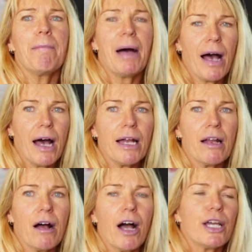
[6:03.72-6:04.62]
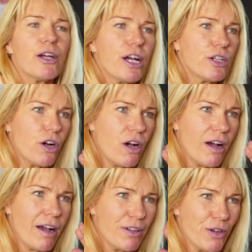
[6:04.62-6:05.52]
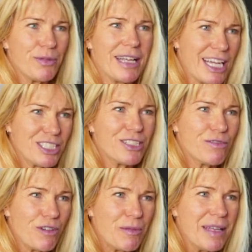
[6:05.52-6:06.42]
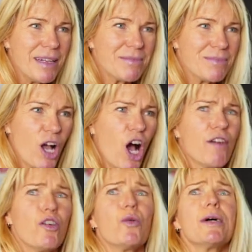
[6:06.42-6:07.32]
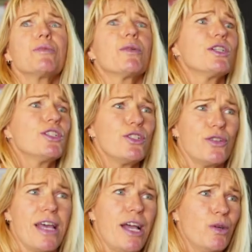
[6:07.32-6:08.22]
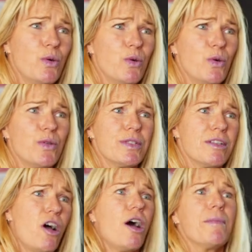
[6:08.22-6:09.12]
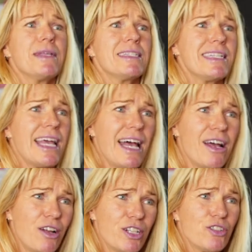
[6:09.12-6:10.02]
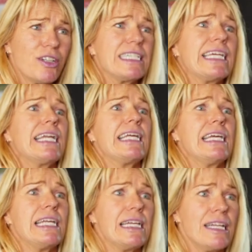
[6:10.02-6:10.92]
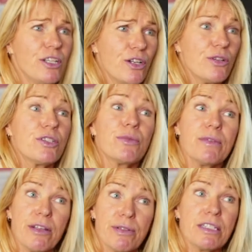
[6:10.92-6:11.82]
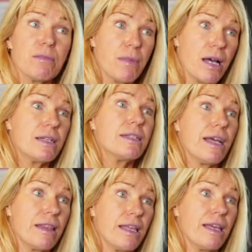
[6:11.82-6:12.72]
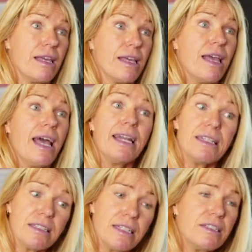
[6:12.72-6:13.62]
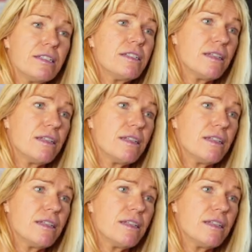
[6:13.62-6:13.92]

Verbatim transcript: but I got reaction from it. I've always wanted to do that course. I missed out. I tried to get in, you know, so there is demand out there. And it's just